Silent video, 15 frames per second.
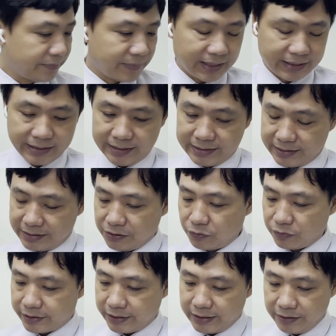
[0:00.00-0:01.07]
But it's
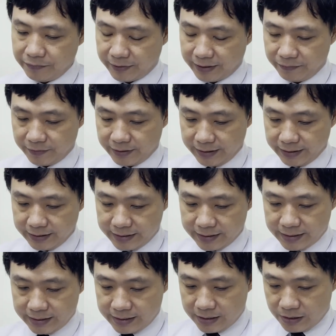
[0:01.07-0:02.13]
used in different way.
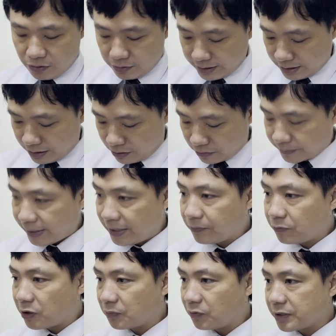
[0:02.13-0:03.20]
Okay, on page
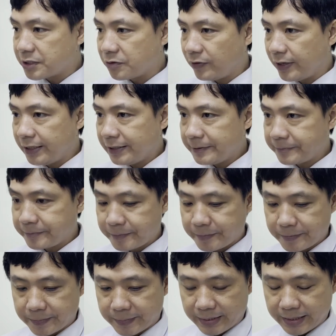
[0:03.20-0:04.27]
117.
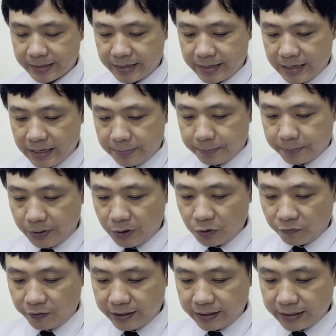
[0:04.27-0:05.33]

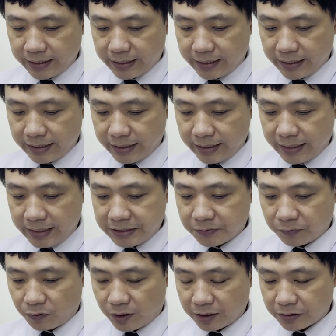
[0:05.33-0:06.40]
Previewing is
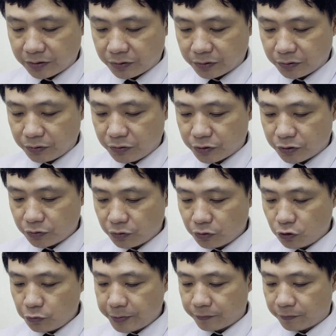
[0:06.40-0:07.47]
what you should
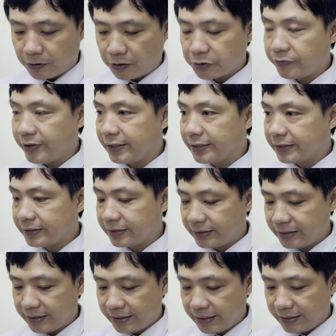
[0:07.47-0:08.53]
do before you read.
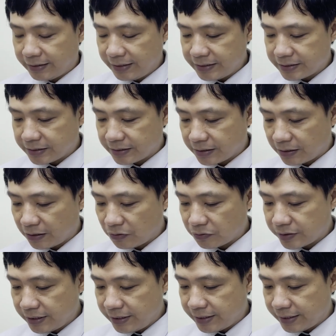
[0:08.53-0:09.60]
It is
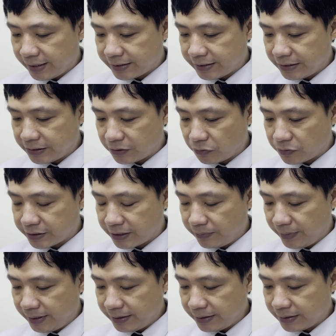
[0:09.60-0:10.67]
closely related to
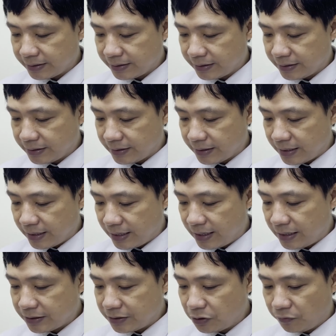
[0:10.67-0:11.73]
skimming,
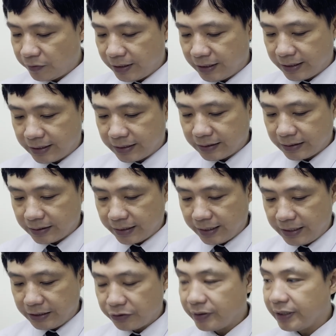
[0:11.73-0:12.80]
as you will learn
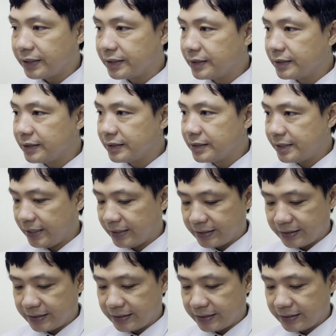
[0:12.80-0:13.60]
in Unit 6.